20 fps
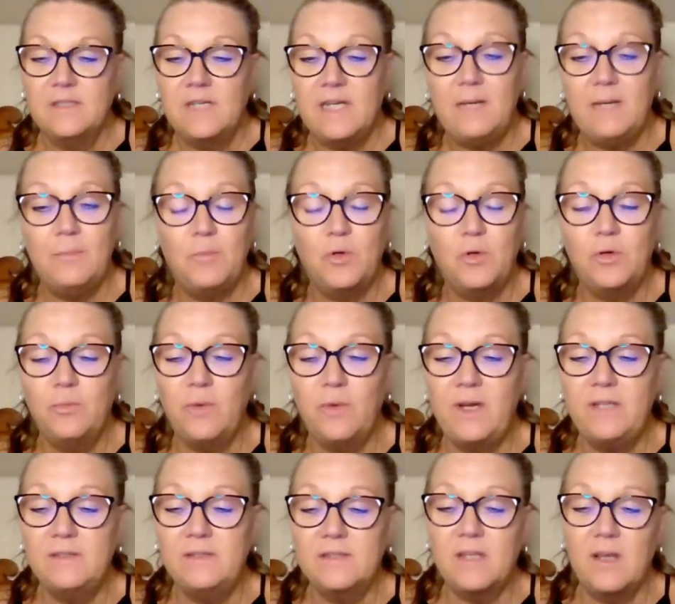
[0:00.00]
And more
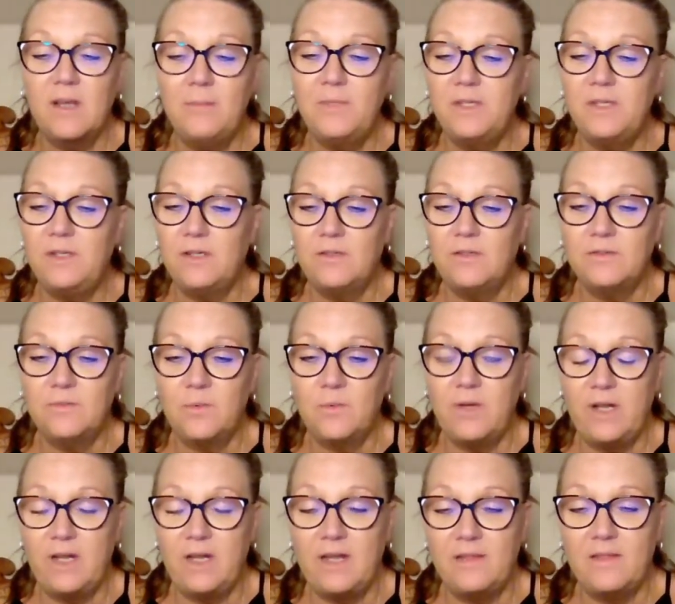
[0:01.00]
rain's coming y'all's
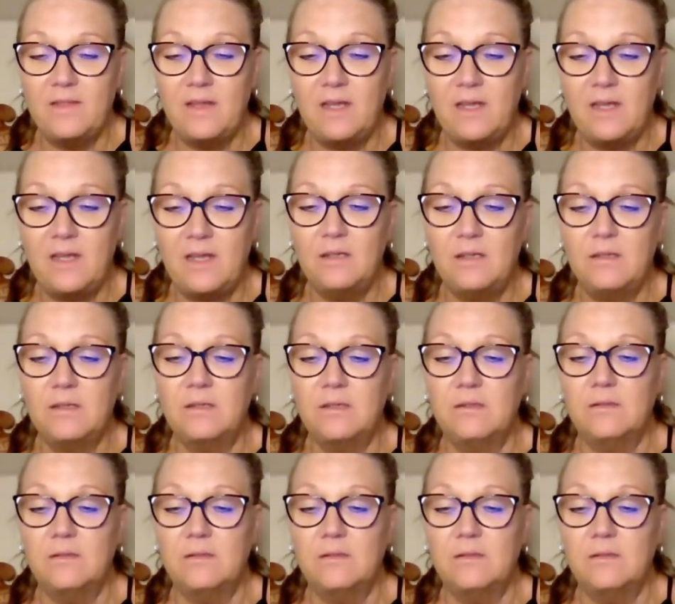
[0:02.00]
way, I think.